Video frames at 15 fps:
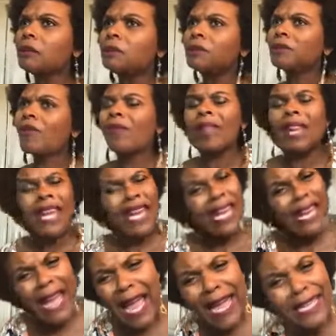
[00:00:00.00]
It ain't
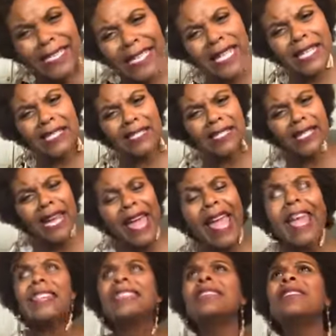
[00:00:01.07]
that as nasty.